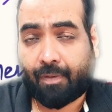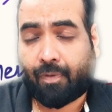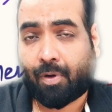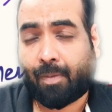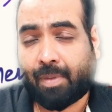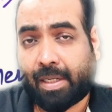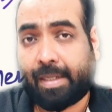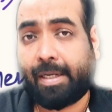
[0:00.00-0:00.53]

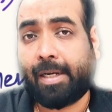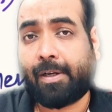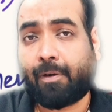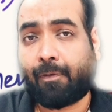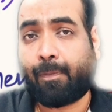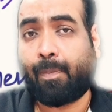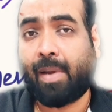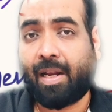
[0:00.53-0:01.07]
from the date
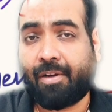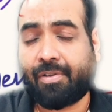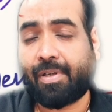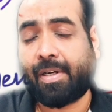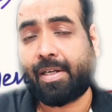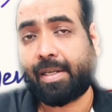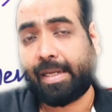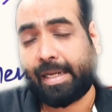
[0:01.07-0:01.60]
of balance
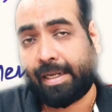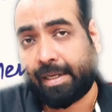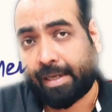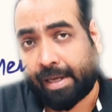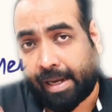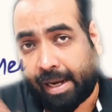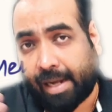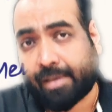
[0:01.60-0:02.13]
sheet
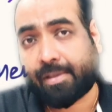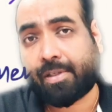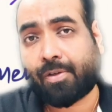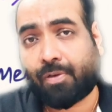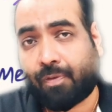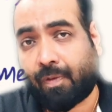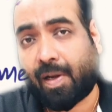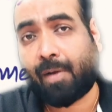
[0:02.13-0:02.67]
in next
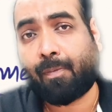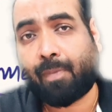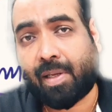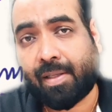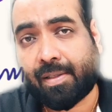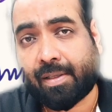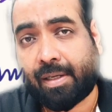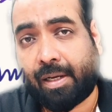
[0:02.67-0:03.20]
12
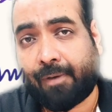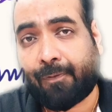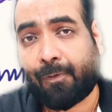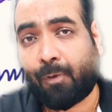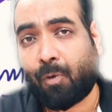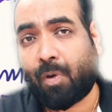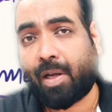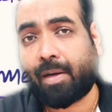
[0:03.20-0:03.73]
months, if
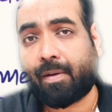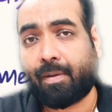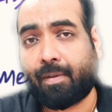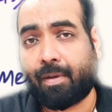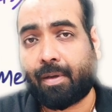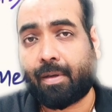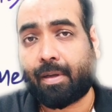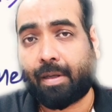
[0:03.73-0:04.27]
you are
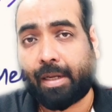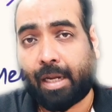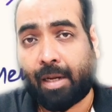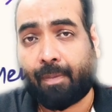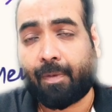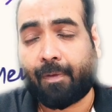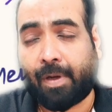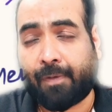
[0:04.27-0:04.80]

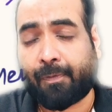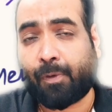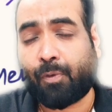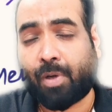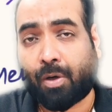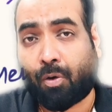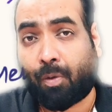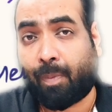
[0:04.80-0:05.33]
able, if
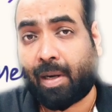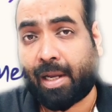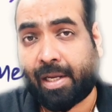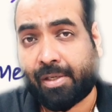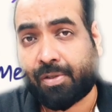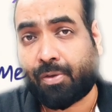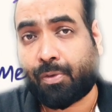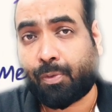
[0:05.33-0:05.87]
you are
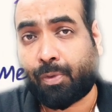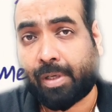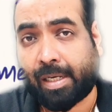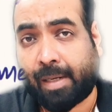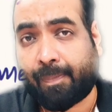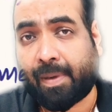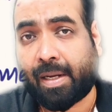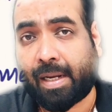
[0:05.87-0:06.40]
obliged to
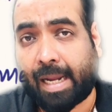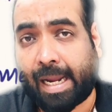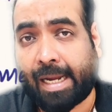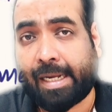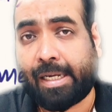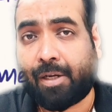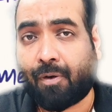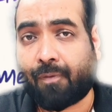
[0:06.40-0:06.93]
repay
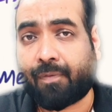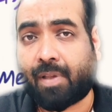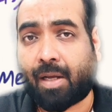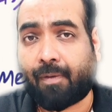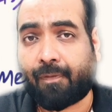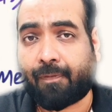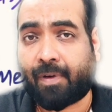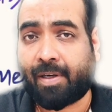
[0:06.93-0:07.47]
any of
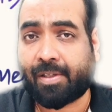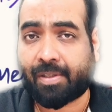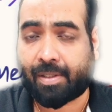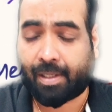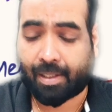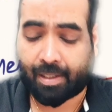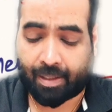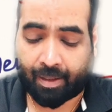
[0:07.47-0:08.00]
the funds
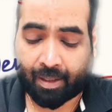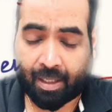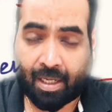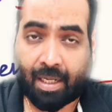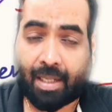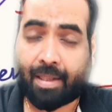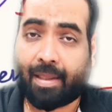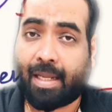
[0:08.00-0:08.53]
taken,
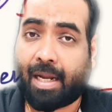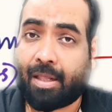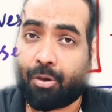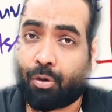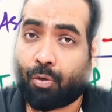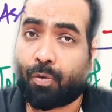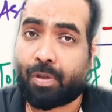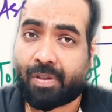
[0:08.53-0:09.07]
then
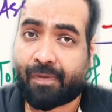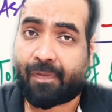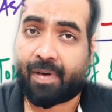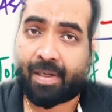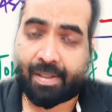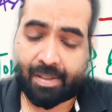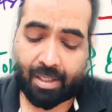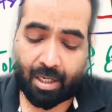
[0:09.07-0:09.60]
those
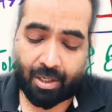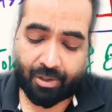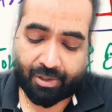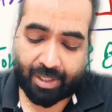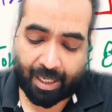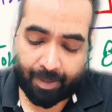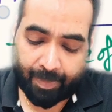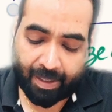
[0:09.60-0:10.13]
funds
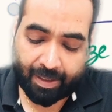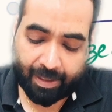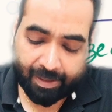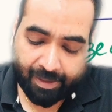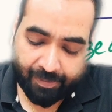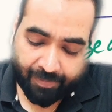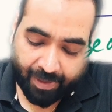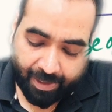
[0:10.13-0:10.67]
shall be
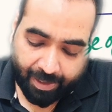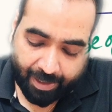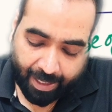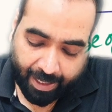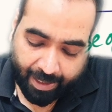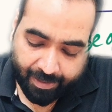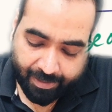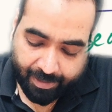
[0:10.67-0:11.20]
classified
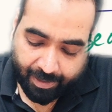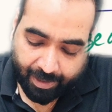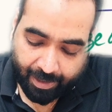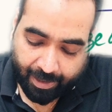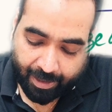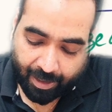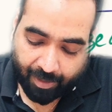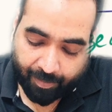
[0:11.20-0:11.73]
as
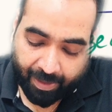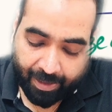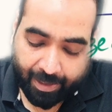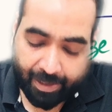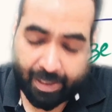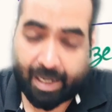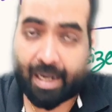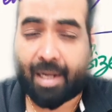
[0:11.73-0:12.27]
current
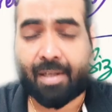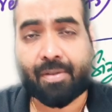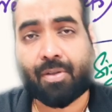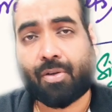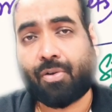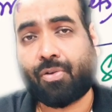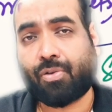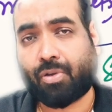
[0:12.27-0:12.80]
liability as
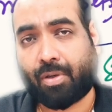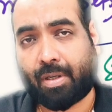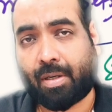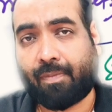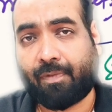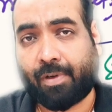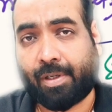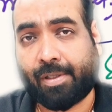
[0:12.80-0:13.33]
short
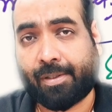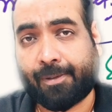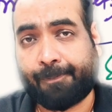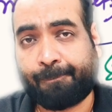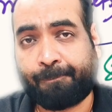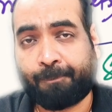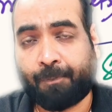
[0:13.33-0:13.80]
term funds.